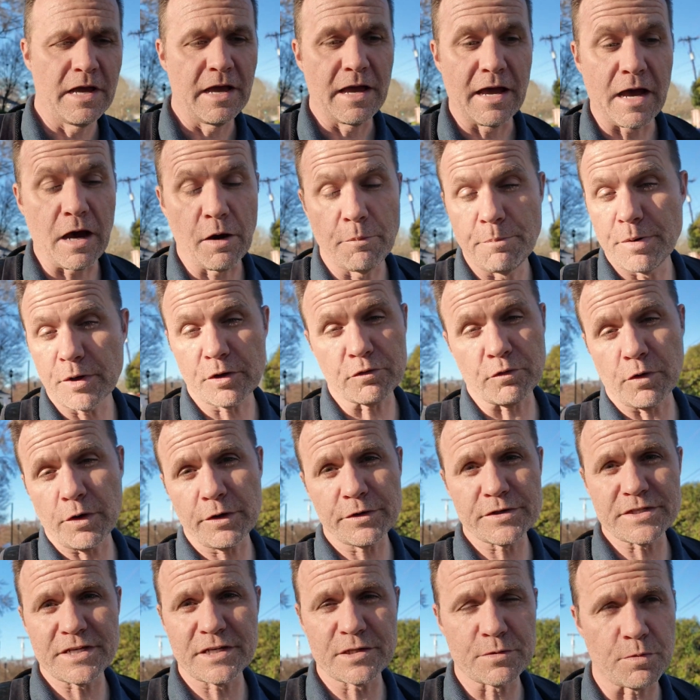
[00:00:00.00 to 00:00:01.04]
how book
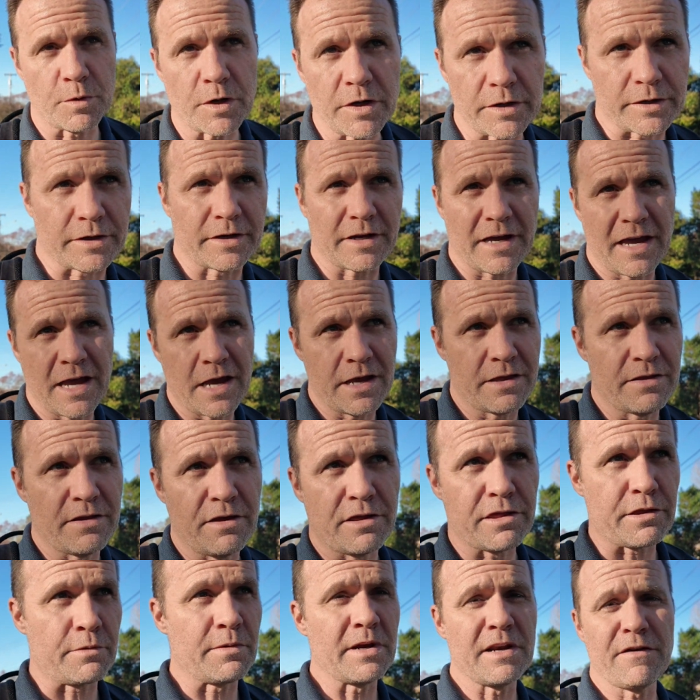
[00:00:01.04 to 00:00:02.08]
royalties work and the
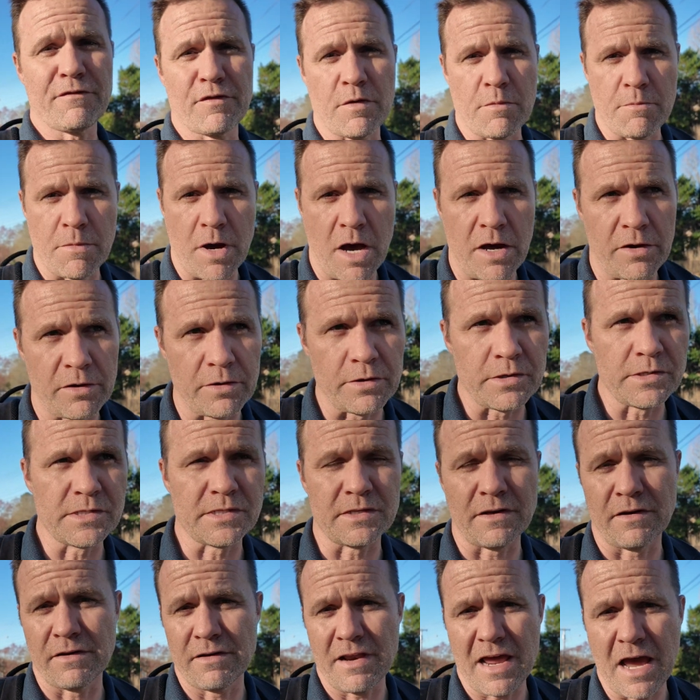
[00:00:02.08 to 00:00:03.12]
three different models
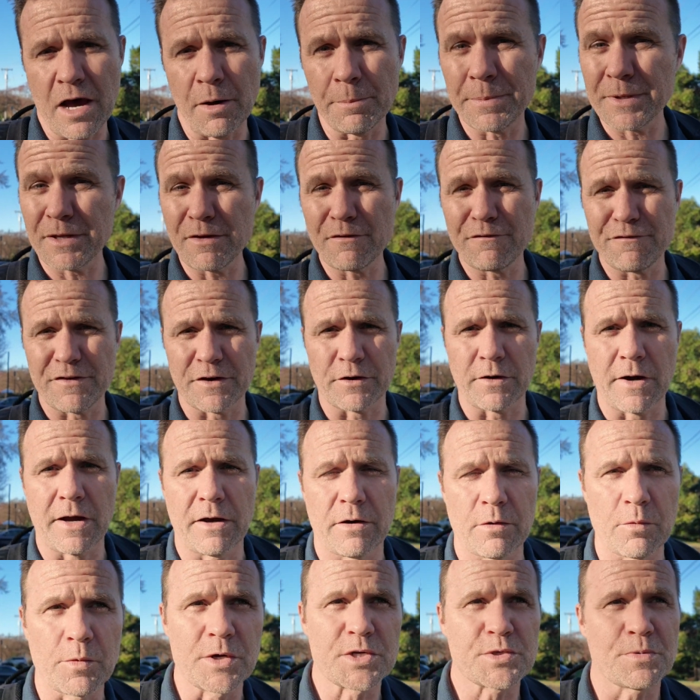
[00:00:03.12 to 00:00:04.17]
and helping you figure
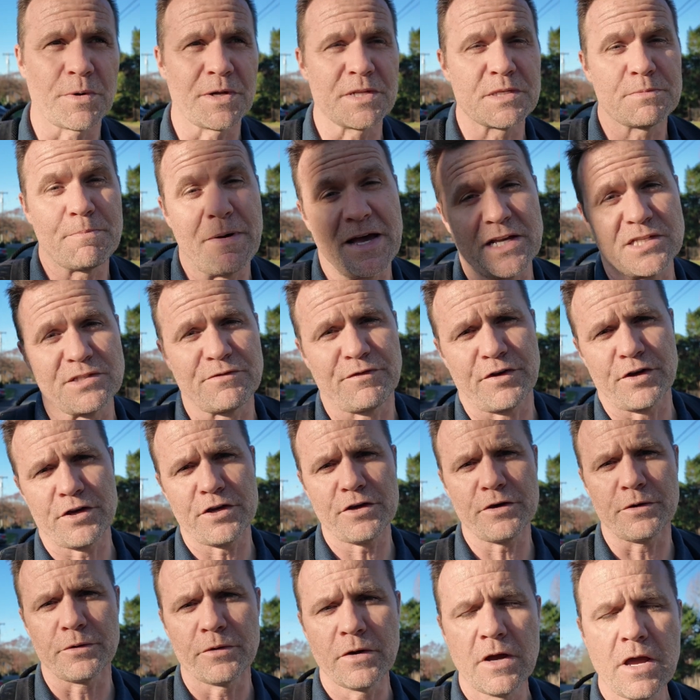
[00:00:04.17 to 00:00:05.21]
out which one's best for
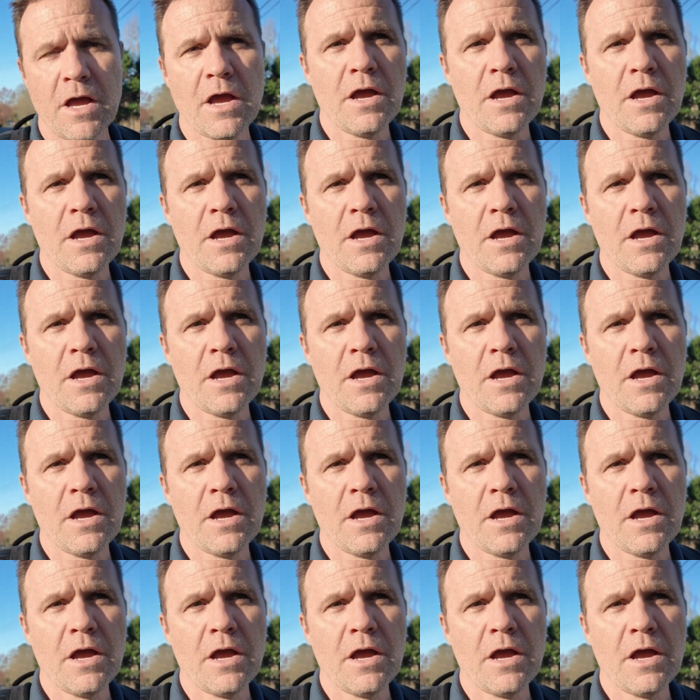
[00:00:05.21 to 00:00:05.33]
you.